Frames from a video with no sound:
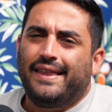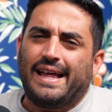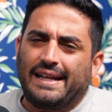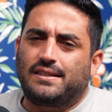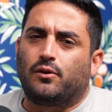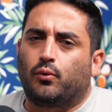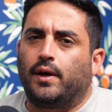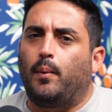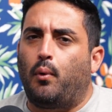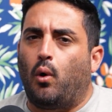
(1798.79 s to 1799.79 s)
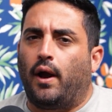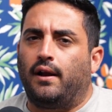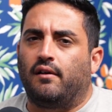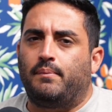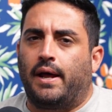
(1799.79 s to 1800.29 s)
That's the real
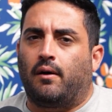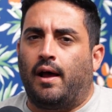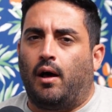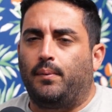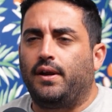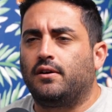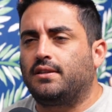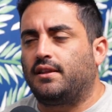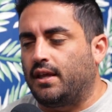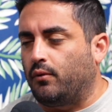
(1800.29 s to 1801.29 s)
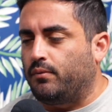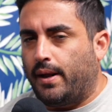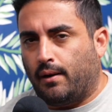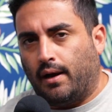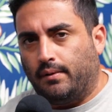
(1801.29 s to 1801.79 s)
point of BetterHelp. Here's the thing with
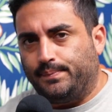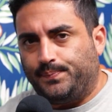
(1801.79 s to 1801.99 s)
BetterHelp.